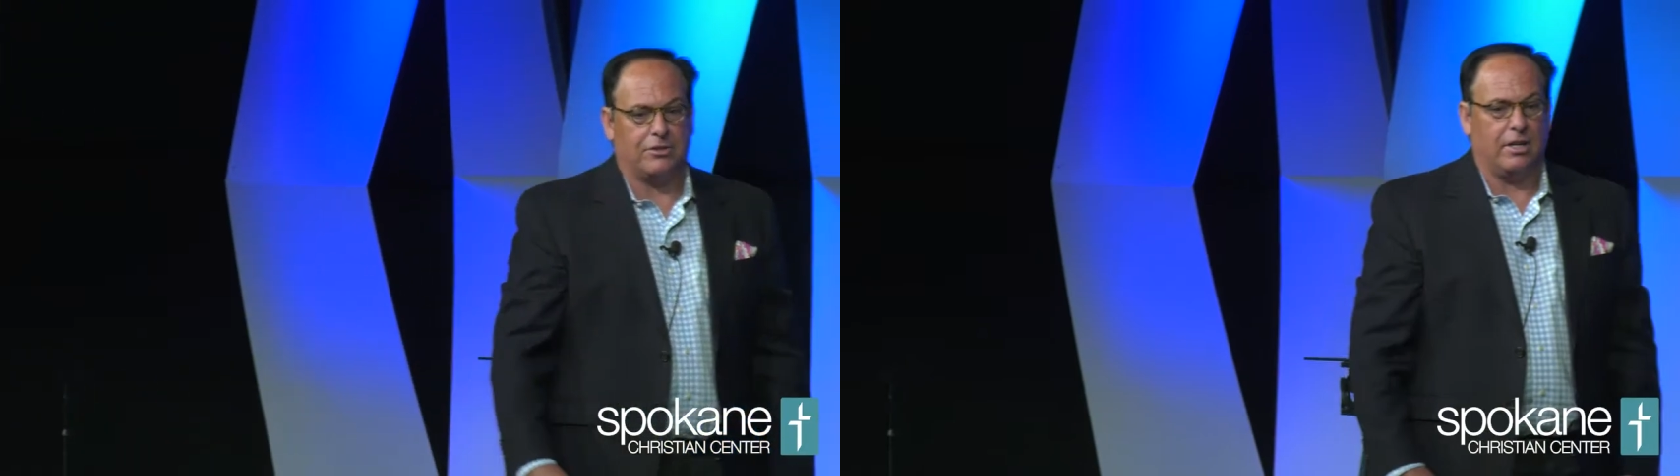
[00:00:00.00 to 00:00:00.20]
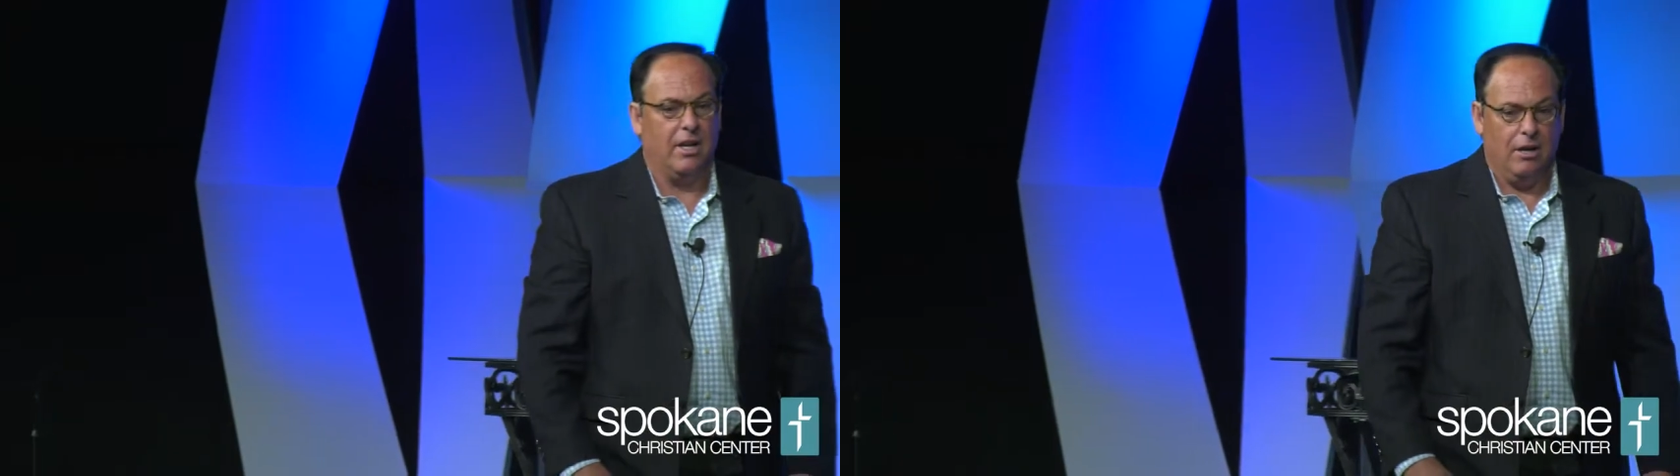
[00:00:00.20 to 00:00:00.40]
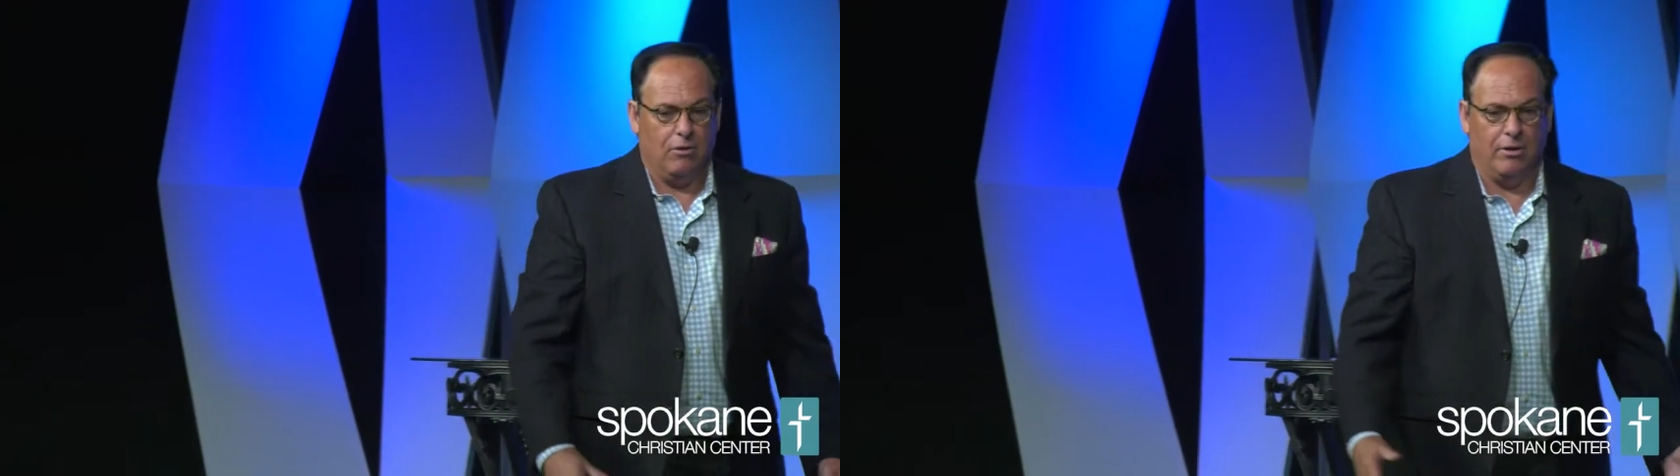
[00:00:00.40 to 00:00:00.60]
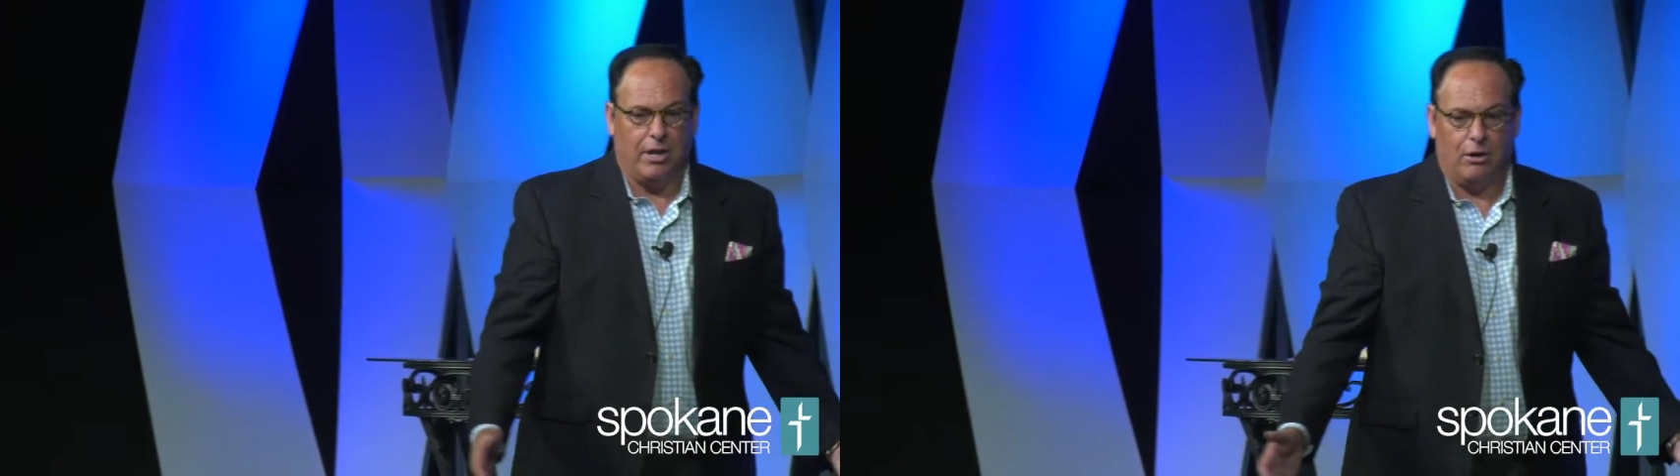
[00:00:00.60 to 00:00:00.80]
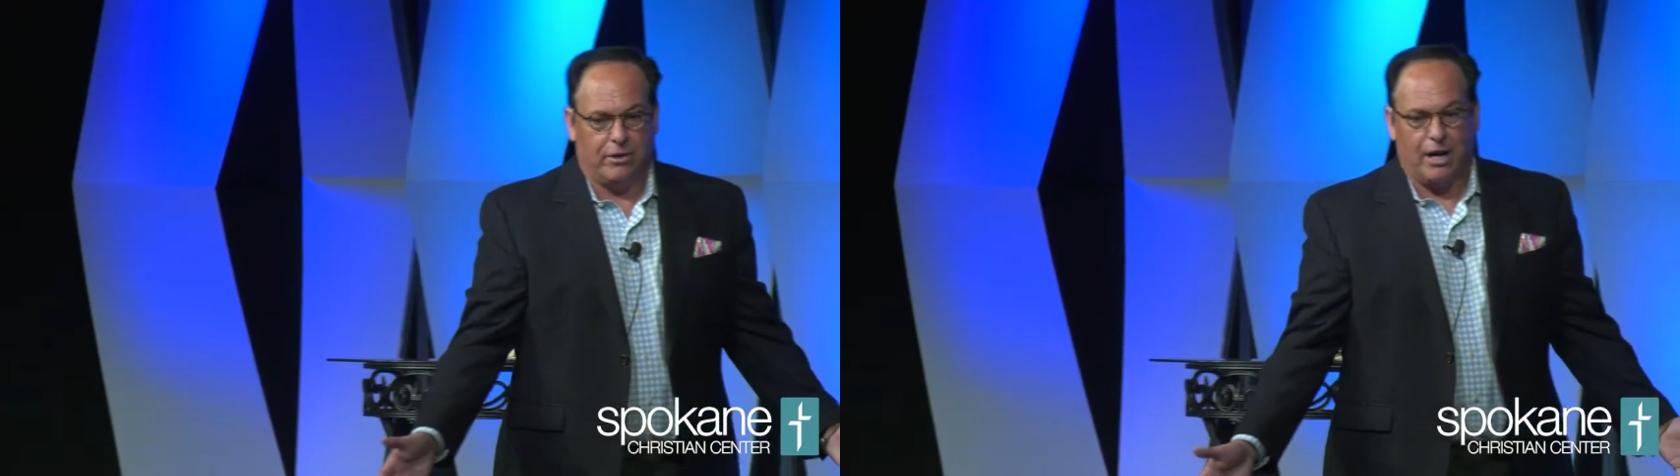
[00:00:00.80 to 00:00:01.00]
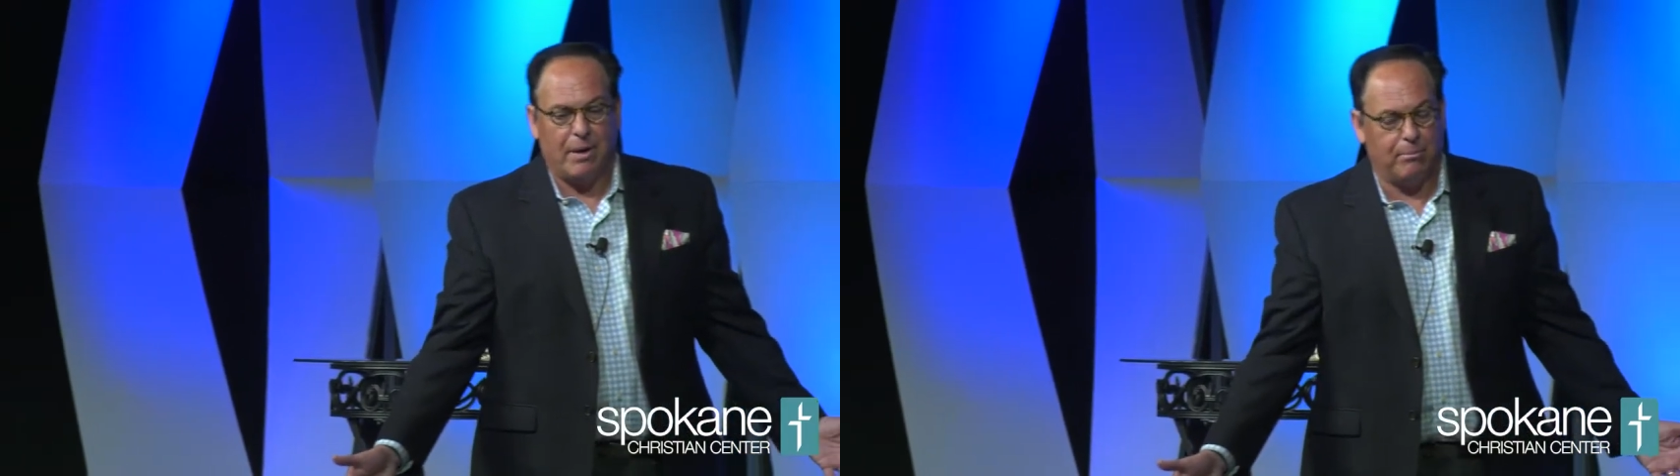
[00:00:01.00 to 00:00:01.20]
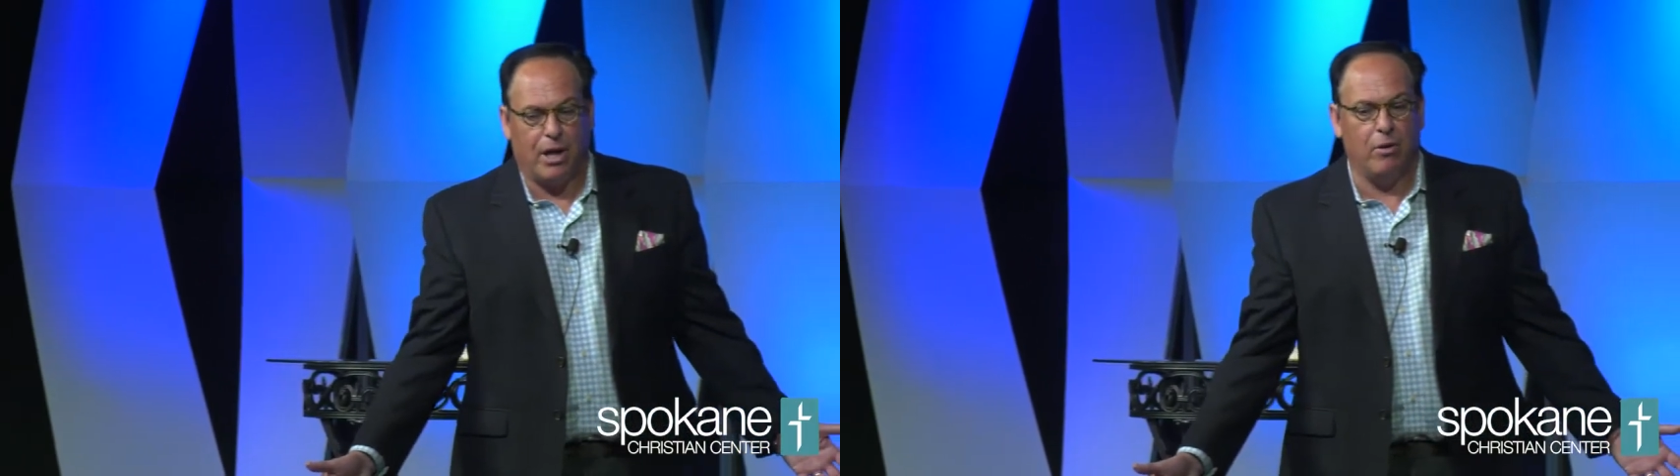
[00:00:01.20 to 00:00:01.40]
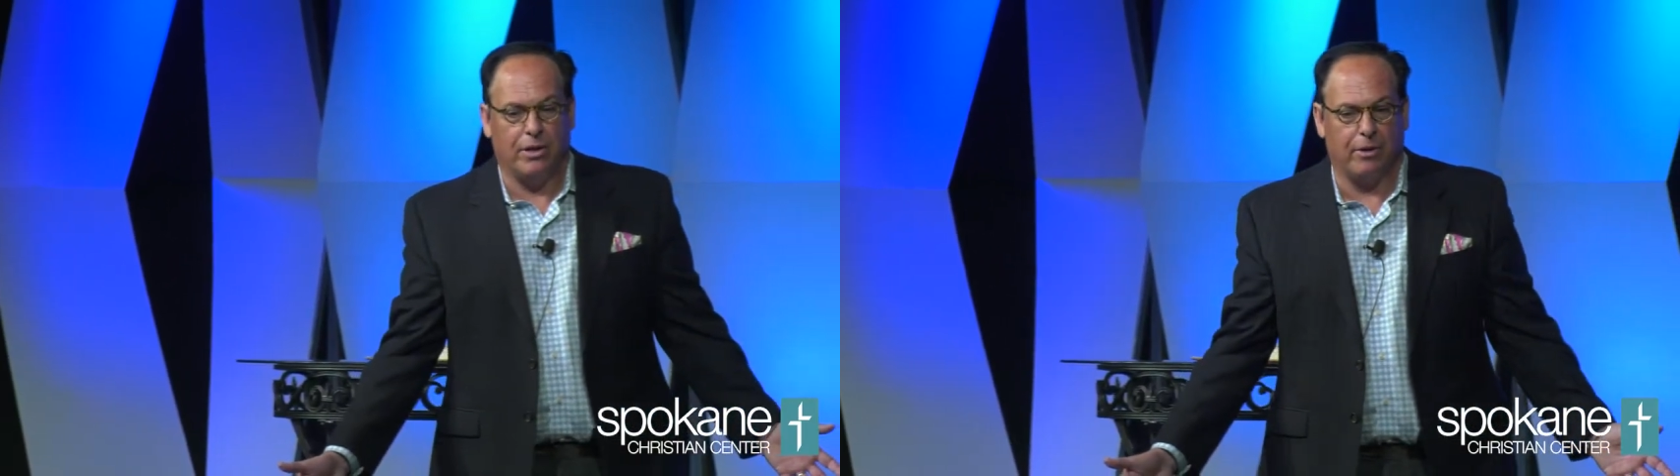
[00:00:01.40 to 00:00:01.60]
They, well, they don't care about
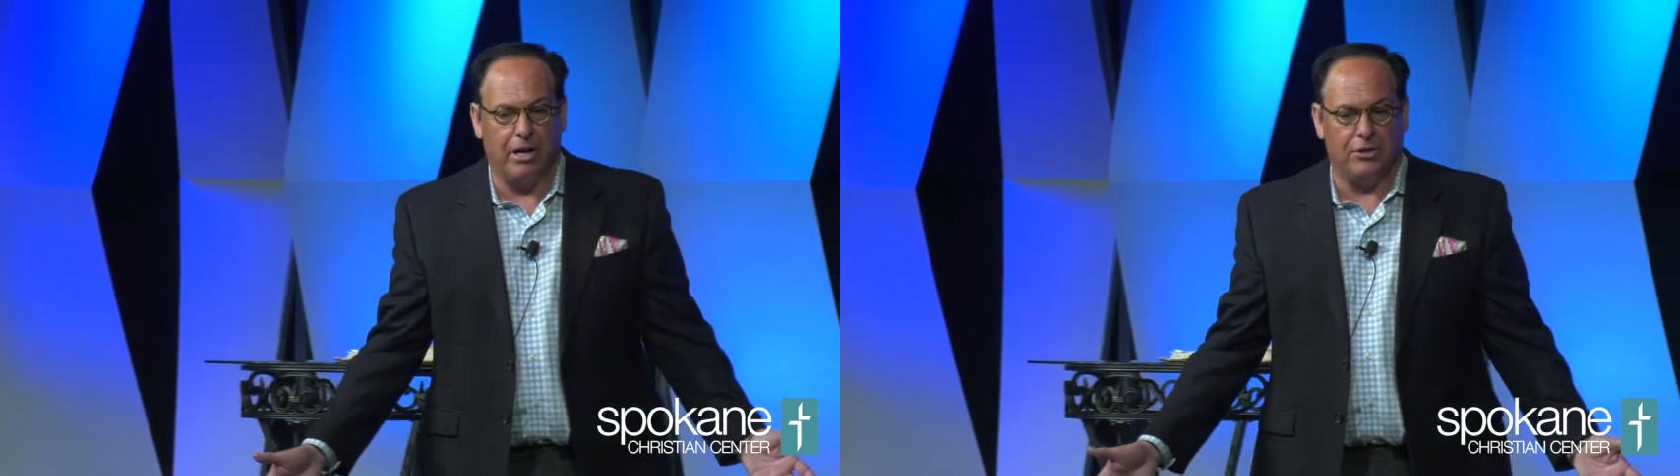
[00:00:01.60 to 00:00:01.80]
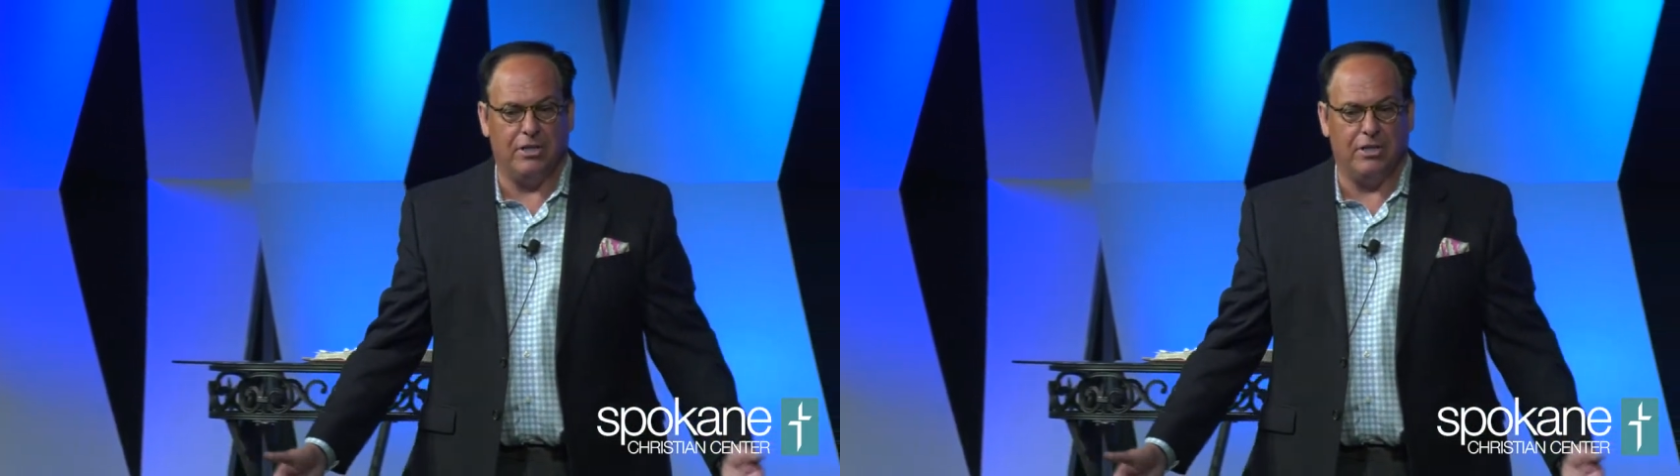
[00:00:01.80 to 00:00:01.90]
blowing their engine.